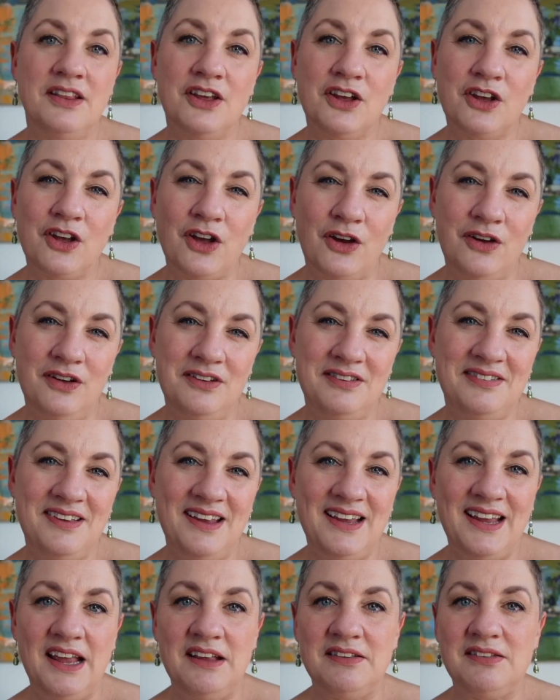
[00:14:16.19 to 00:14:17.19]
The
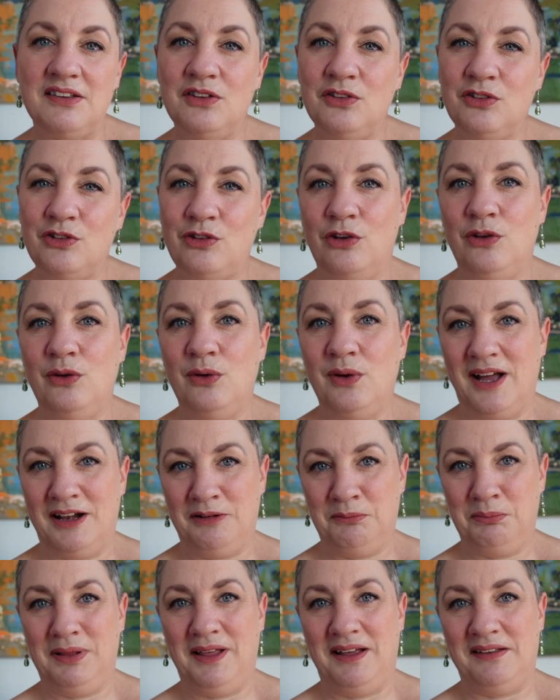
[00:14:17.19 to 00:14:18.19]
ghosting isn't too
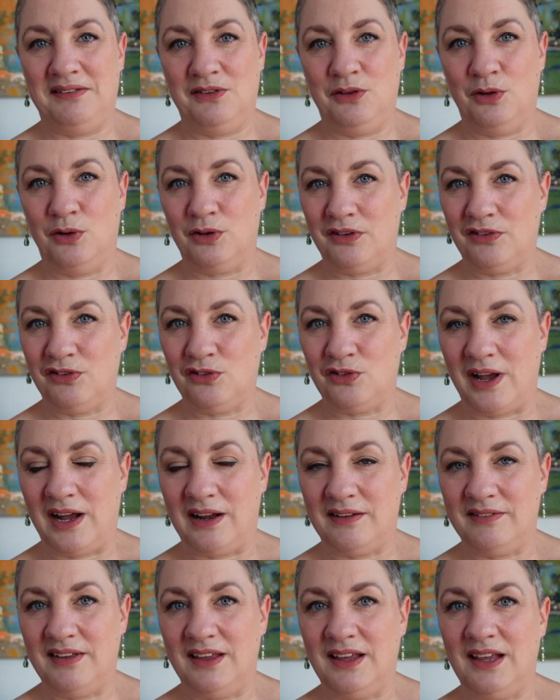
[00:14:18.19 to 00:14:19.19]
unpleasant or
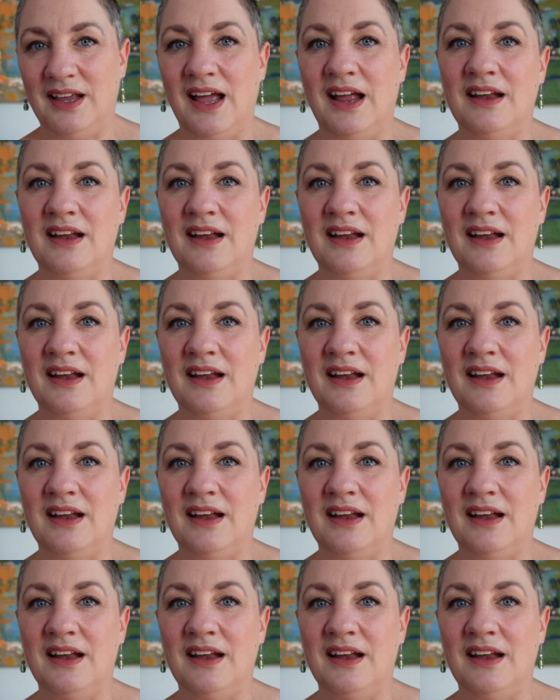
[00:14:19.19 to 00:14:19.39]
distracting